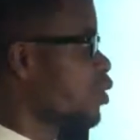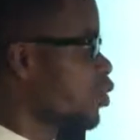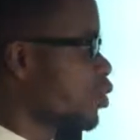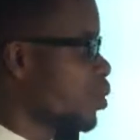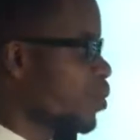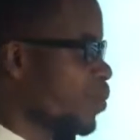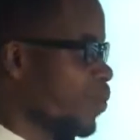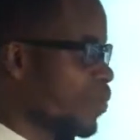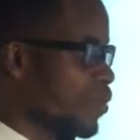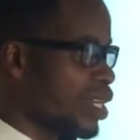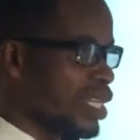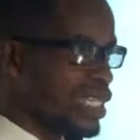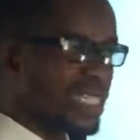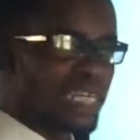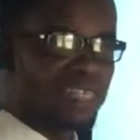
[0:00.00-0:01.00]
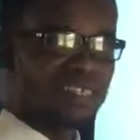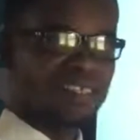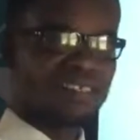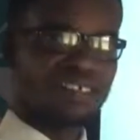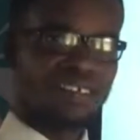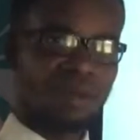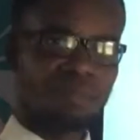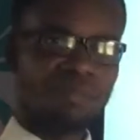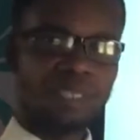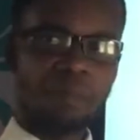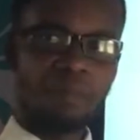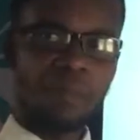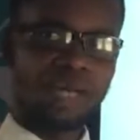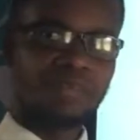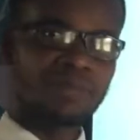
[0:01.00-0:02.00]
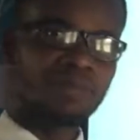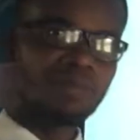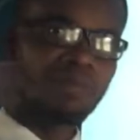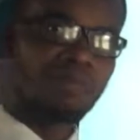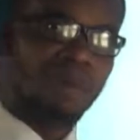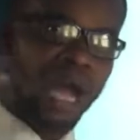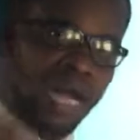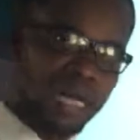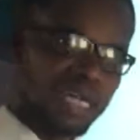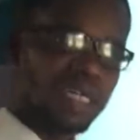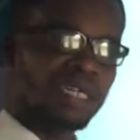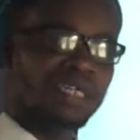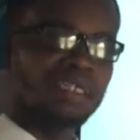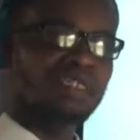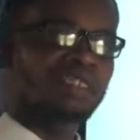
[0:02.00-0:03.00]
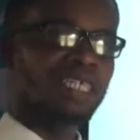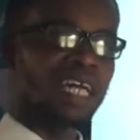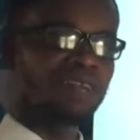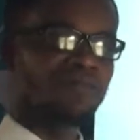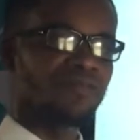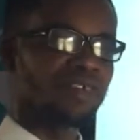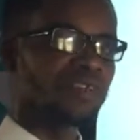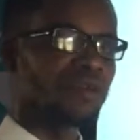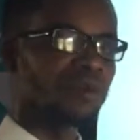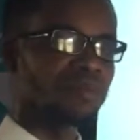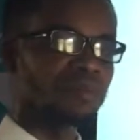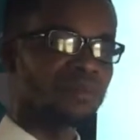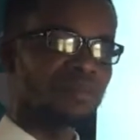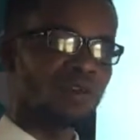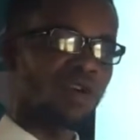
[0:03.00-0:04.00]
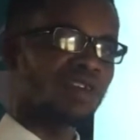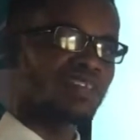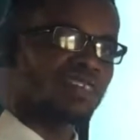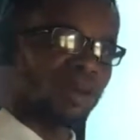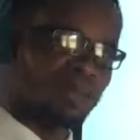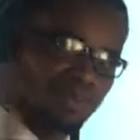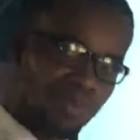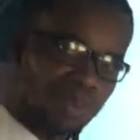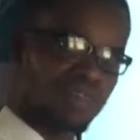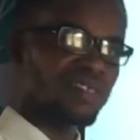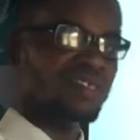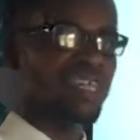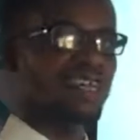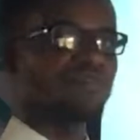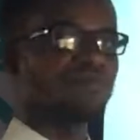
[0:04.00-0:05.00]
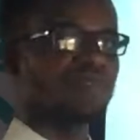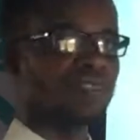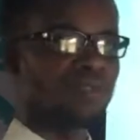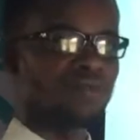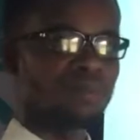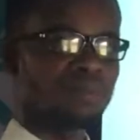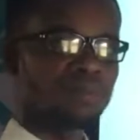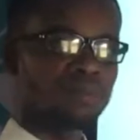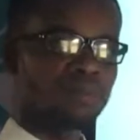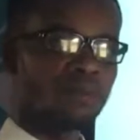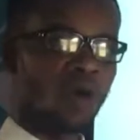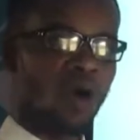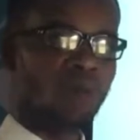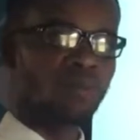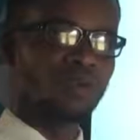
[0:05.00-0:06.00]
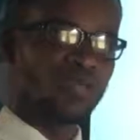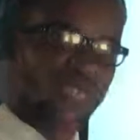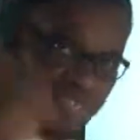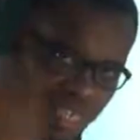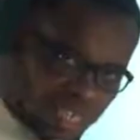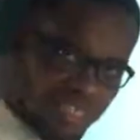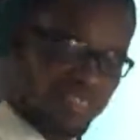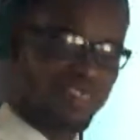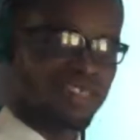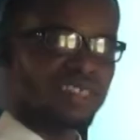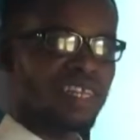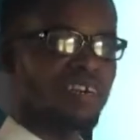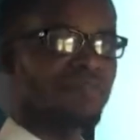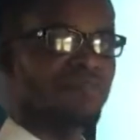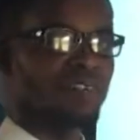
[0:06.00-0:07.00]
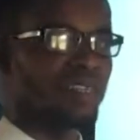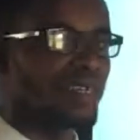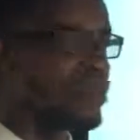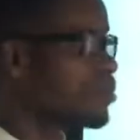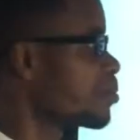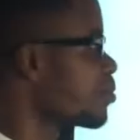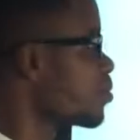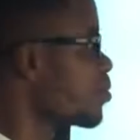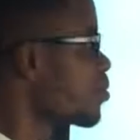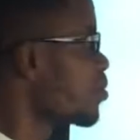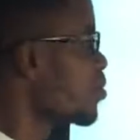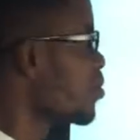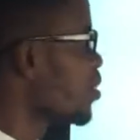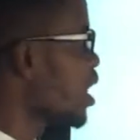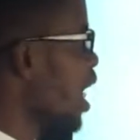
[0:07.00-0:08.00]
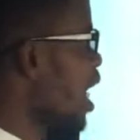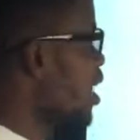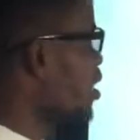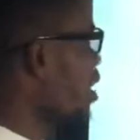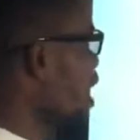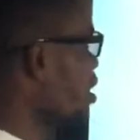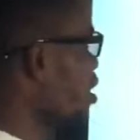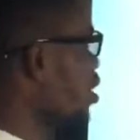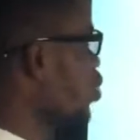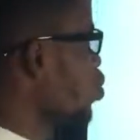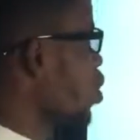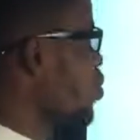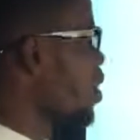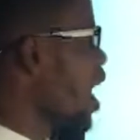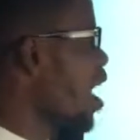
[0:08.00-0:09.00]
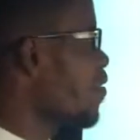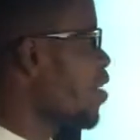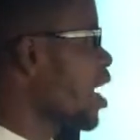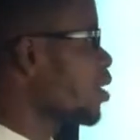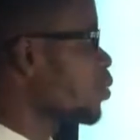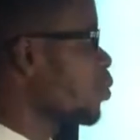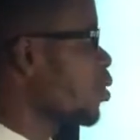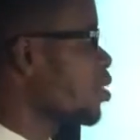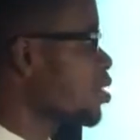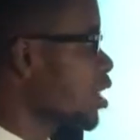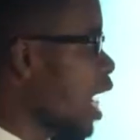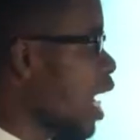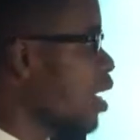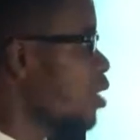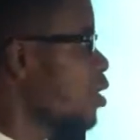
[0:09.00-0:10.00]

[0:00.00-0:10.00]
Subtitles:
is so, then something must back that freedom, or support that freedom, or protect that freedom. And that is what we have as what? Our